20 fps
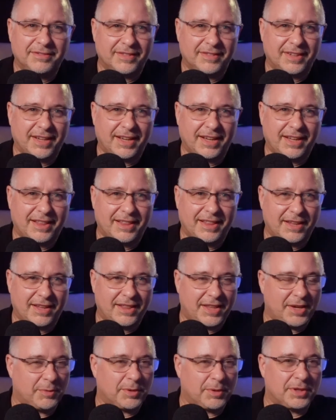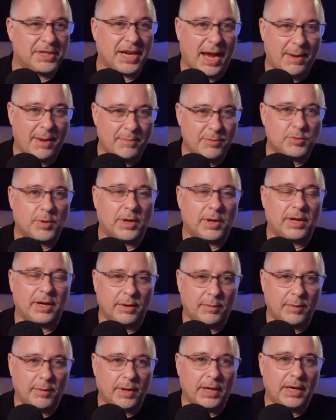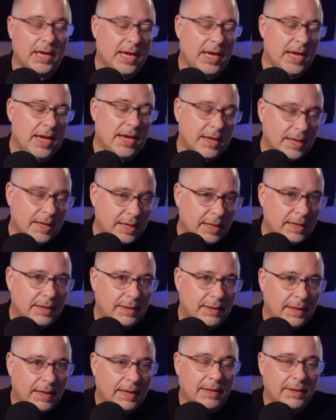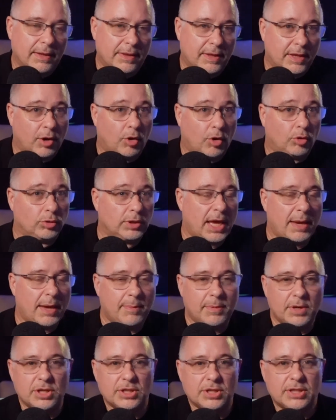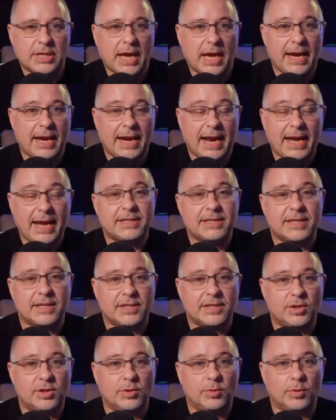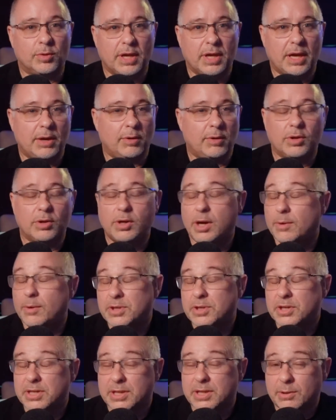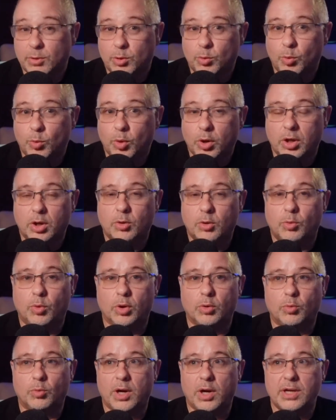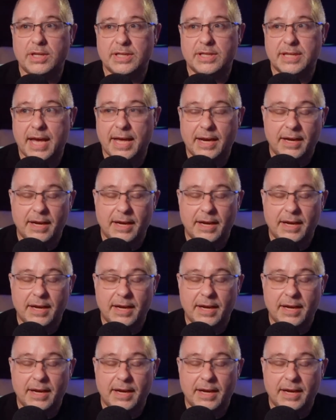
Like there were times when the only images I had access to, or the only images that would work, were ones that